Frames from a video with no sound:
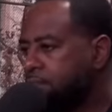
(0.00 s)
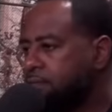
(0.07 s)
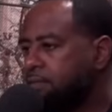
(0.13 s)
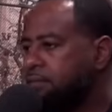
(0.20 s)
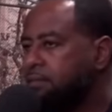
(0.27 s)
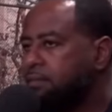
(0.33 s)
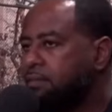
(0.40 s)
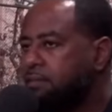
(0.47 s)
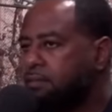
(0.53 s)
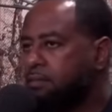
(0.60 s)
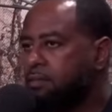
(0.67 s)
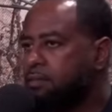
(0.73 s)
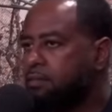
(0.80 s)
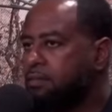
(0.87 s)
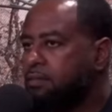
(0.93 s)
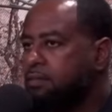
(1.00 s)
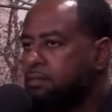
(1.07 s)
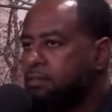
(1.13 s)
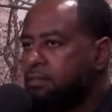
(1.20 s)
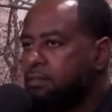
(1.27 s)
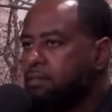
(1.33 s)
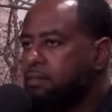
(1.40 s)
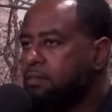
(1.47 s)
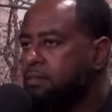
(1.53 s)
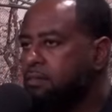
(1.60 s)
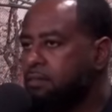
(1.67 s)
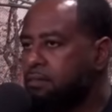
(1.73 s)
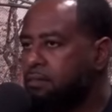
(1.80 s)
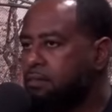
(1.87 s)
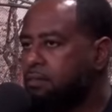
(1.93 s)

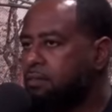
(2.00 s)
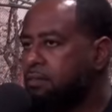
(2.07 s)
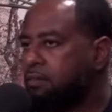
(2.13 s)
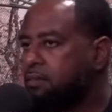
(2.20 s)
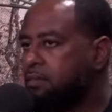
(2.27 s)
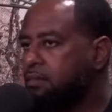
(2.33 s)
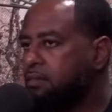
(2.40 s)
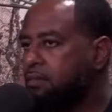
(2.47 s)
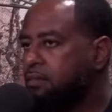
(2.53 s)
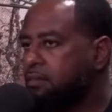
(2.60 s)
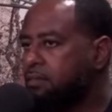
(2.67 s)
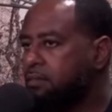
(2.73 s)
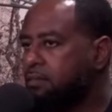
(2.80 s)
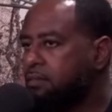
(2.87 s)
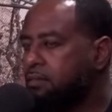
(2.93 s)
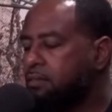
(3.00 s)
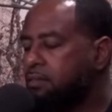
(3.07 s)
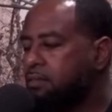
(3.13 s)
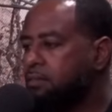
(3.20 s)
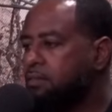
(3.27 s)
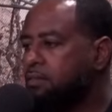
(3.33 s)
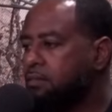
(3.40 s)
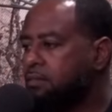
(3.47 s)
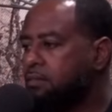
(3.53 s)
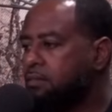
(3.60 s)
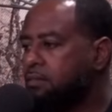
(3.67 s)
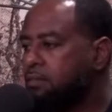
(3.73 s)
(silent)